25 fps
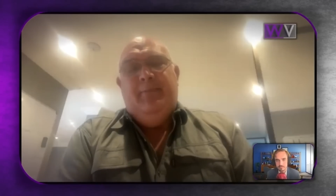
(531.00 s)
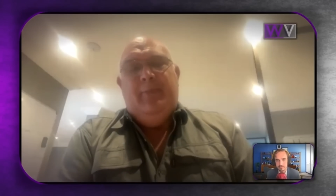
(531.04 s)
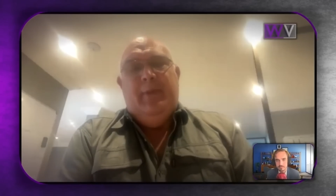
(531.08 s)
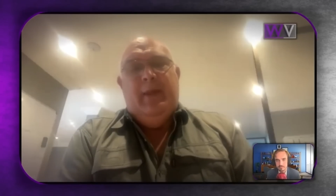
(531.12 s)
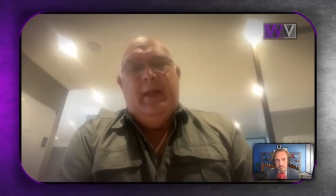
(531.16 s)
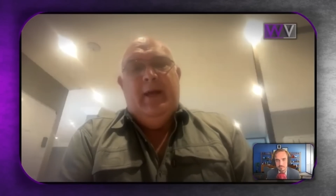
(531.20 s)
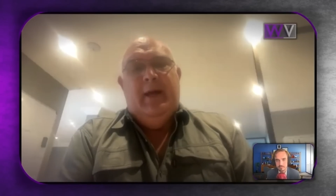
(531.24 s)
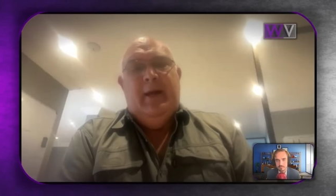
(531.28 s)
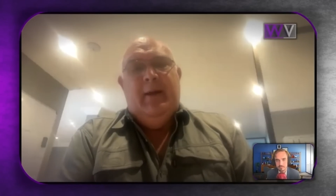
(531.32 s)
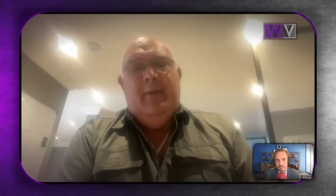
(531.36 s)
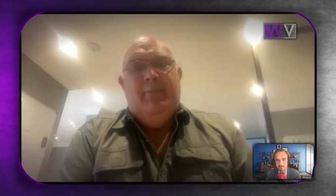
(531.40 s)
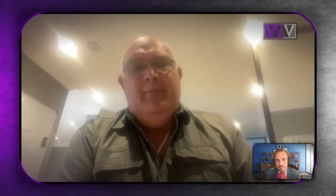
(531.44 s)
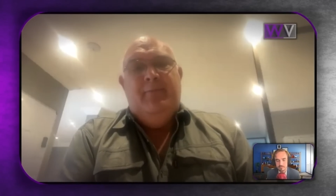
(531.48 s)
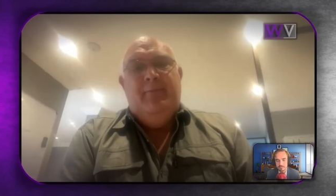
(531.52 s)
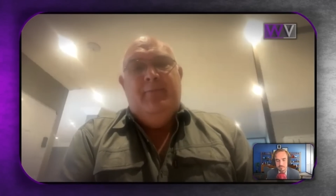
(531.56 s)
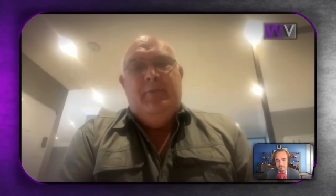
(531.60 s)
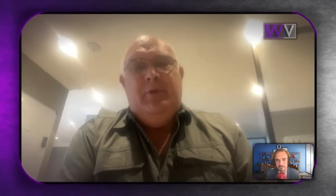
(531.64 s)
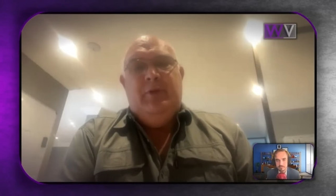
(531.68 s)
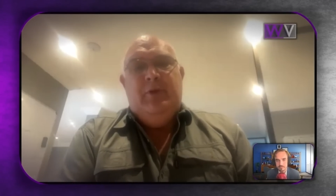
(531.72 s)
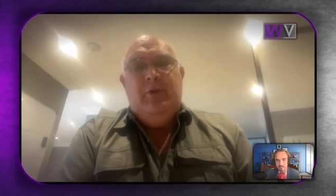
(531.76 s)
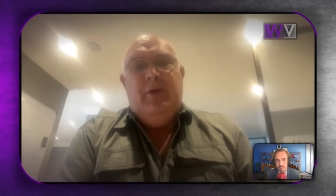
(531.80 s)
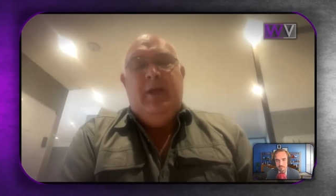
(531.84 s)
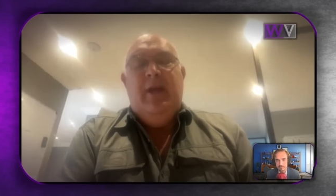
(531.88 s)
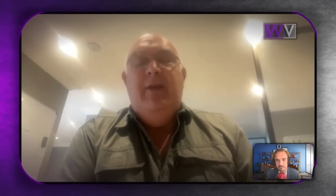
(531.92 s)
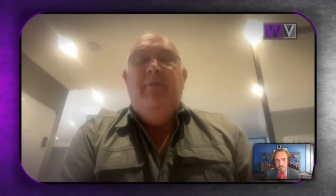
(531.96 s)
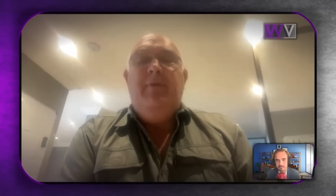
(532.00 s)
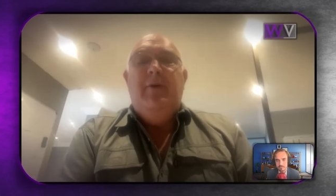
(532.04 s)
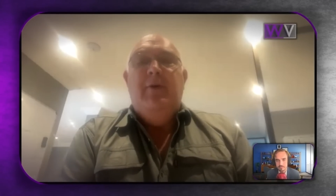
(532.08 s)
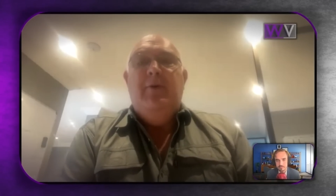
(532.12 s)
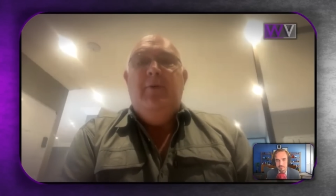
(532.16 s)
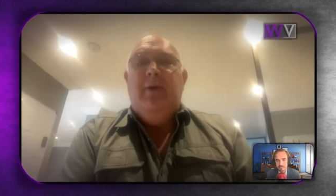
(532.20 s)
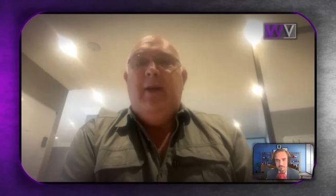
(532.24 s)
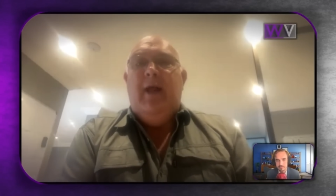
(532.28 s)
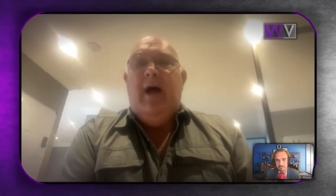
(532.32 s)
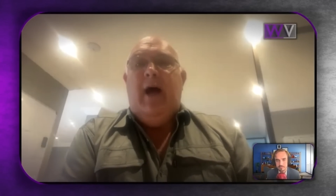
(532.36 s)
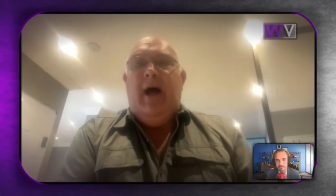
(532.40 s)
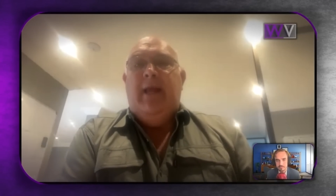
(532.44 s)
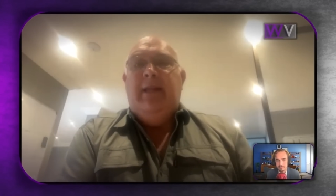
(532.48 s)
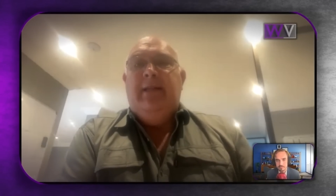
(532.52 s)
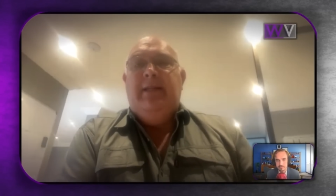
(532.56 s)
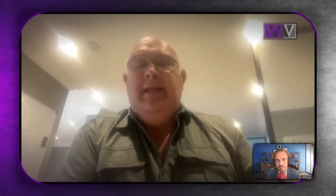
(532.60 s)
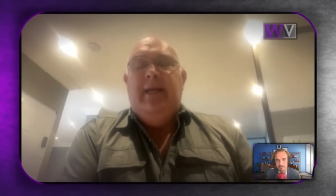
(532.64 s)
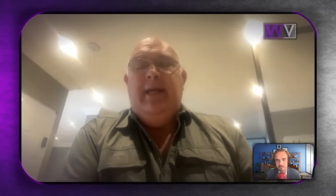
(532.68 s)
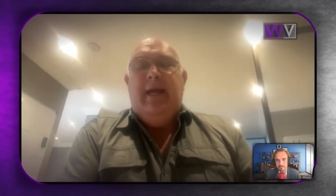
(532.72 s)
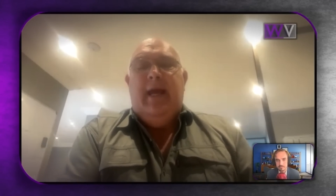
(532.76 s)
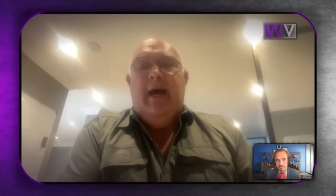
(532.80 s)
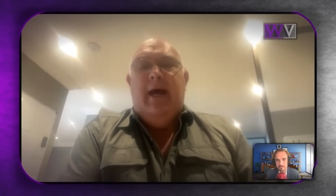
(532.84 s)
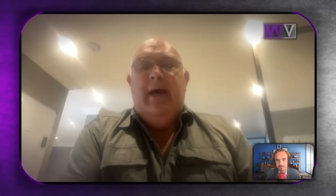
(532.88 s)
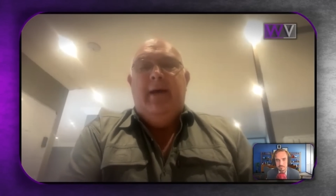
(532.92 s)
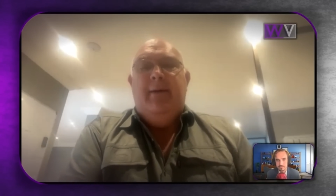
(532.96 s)
To give you an
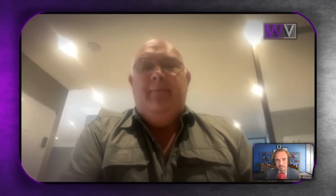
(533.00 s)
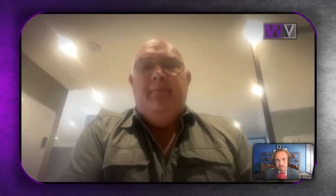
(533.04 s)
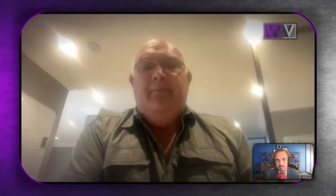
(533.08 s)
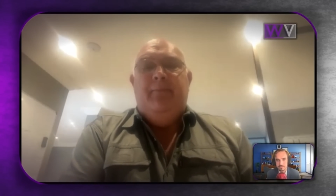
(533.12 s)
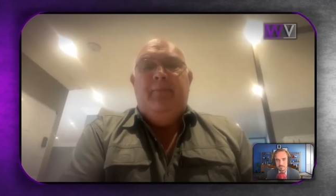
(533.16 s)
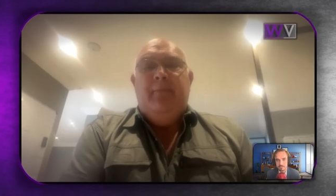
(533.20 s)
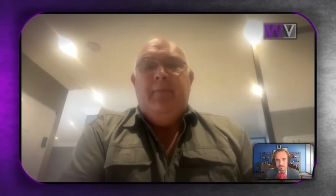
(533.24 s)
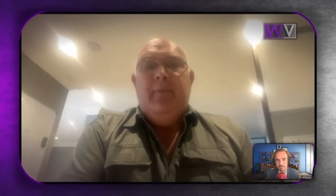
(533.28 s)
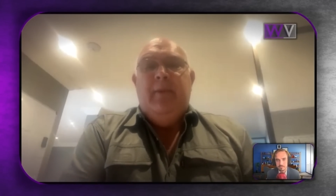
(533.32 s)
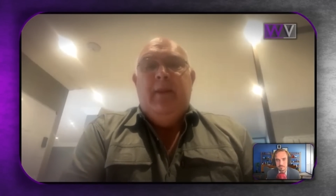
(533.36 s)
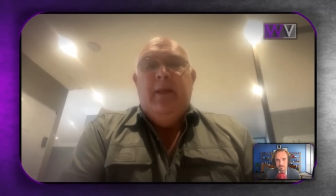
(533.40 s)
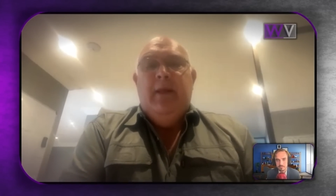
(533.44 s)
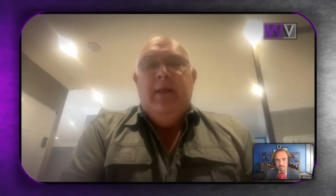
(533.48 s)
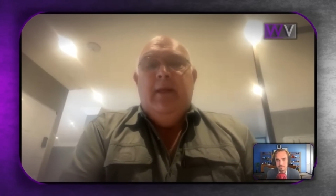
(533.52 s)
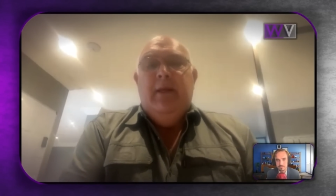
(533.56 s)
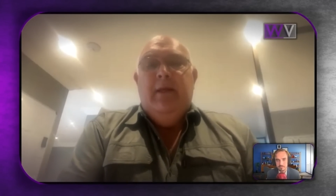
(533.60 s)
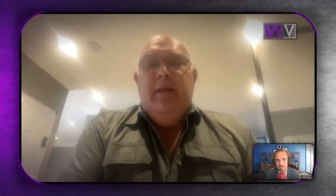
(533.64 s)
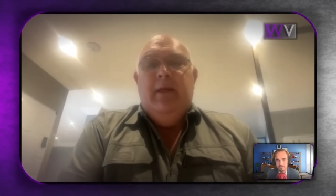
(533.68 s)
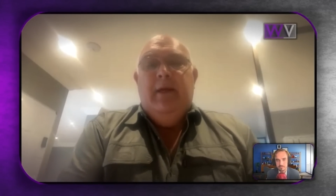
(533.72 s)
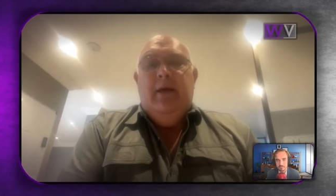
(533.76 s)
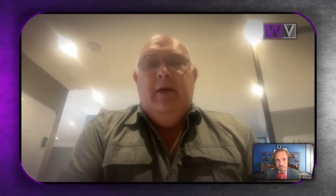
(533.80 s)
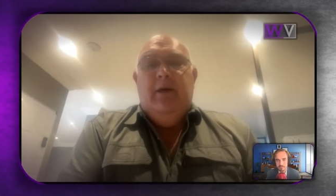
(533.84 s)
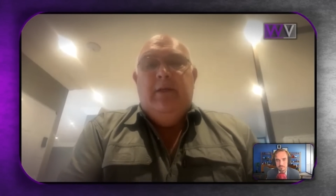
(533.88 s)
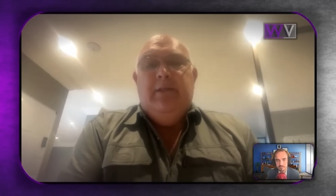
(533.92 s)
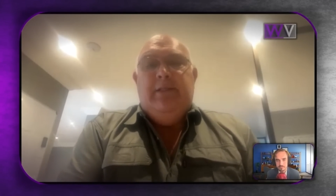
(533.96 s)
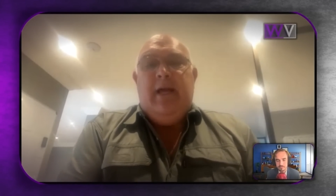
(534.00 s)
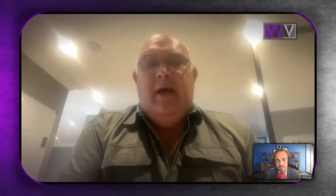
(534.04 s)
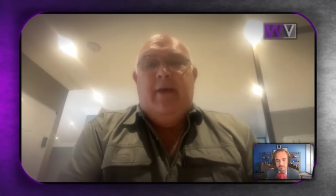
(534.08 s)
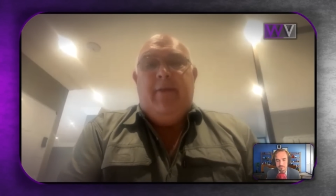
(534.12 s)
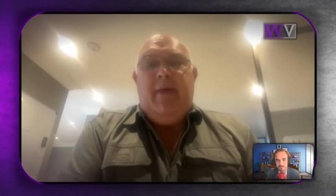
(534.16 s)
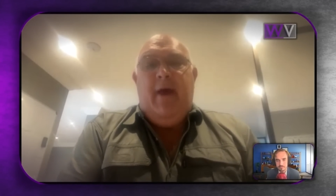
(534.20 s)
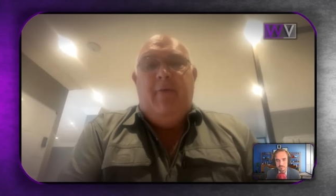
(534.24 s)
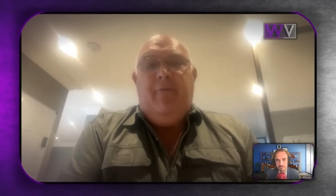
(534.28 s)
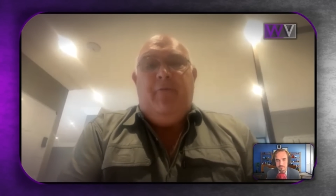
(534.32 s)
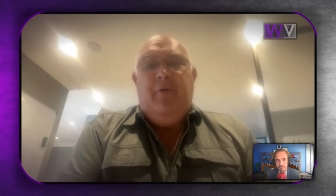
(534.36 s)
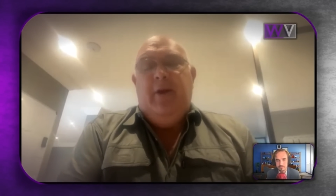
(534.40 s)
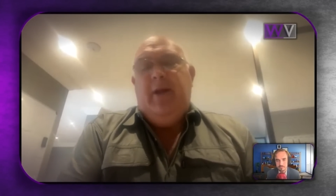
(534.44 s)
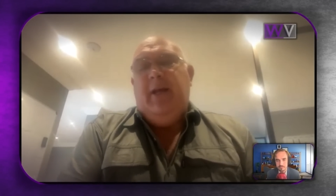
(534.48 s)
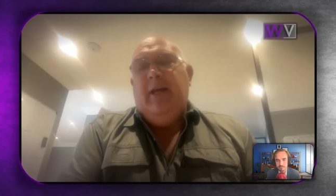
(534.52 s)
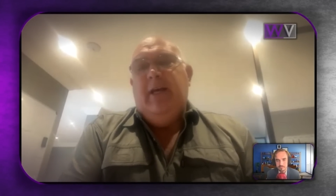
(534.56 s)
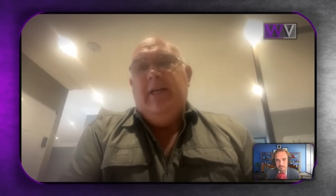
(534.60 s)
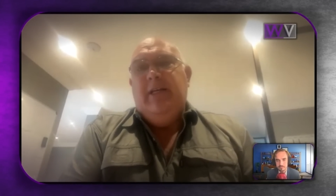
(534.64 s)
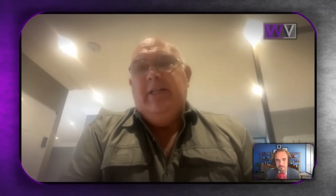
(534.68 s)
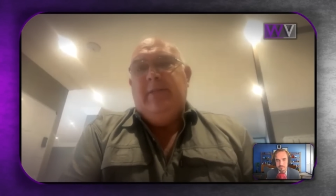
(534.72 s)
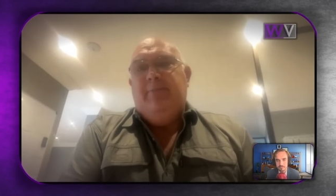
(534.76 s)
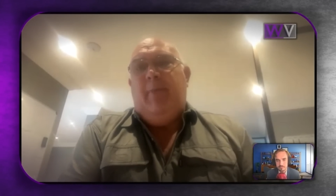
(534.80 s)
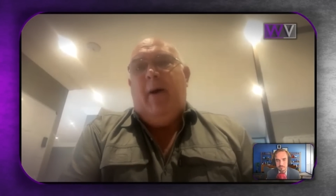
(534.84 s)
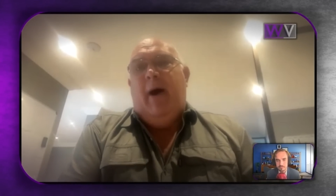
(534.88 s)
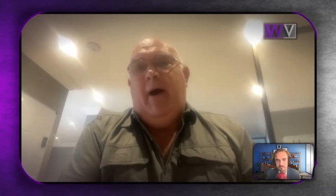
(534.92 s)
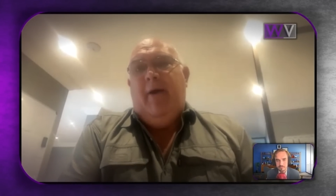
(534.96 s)
idea, South Africa
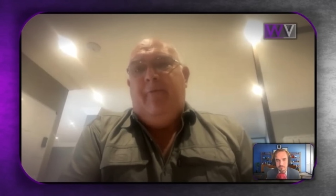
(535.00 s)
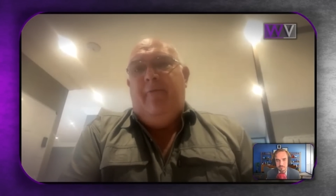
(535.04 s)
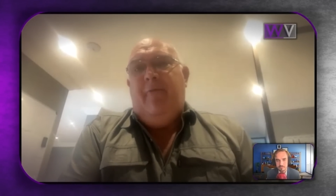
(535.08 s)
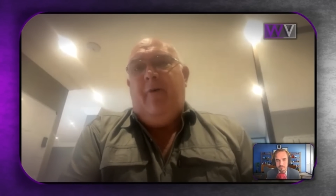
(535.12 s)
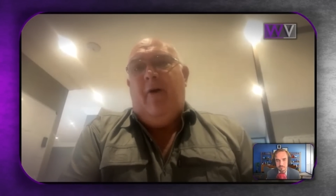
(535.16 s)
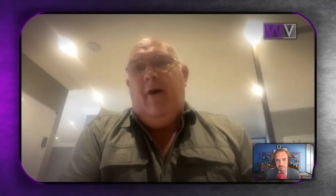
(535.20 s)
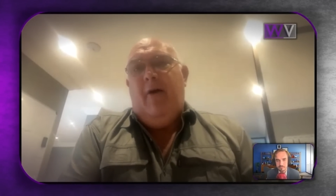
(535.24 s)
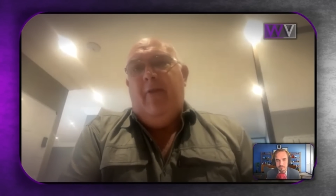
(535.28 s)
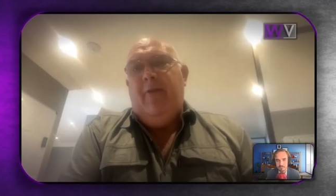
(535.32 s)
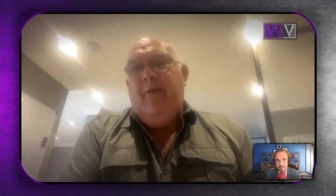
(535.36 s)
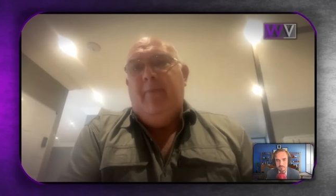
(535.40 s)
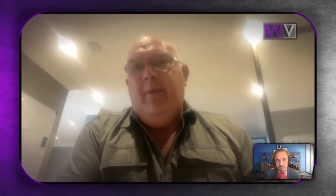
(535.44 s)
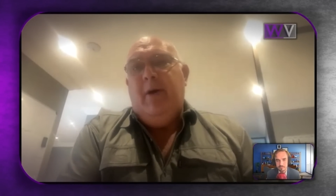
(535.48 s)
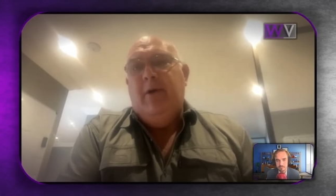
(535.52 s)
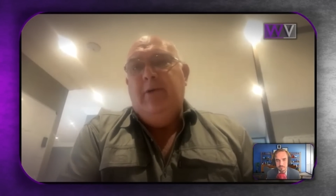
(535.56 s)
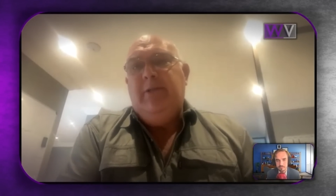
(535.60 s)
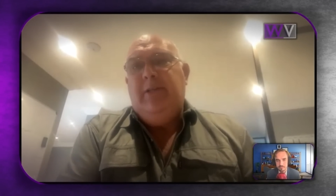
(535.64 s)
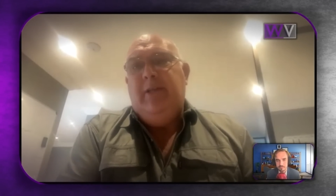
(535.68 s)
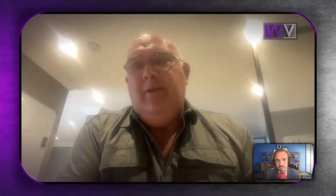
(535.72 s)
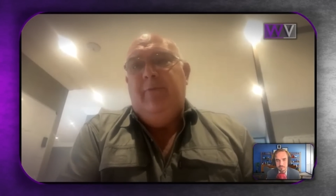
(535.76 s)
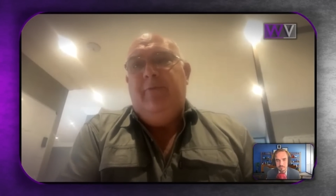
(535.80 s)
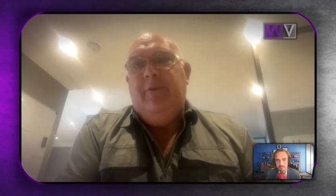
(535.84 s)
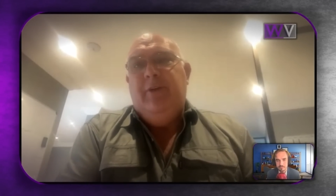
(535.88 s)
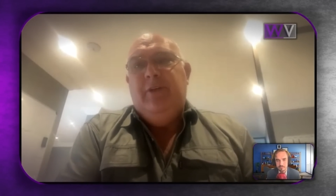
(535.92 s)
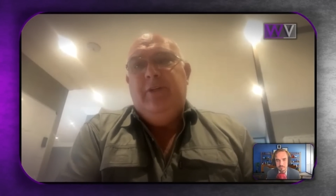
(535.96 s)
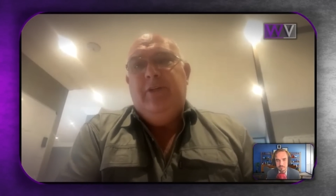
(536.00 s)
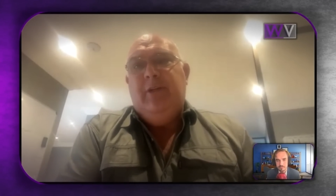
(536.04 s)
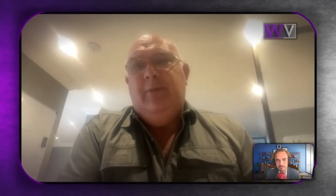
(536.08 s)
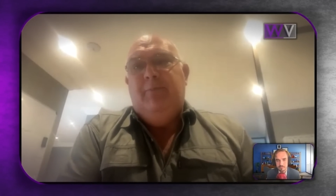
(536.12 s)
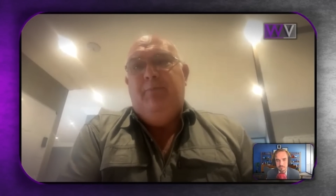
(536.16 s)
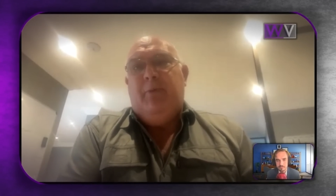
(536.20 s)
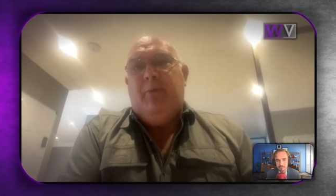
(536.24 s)
is by far the most efficient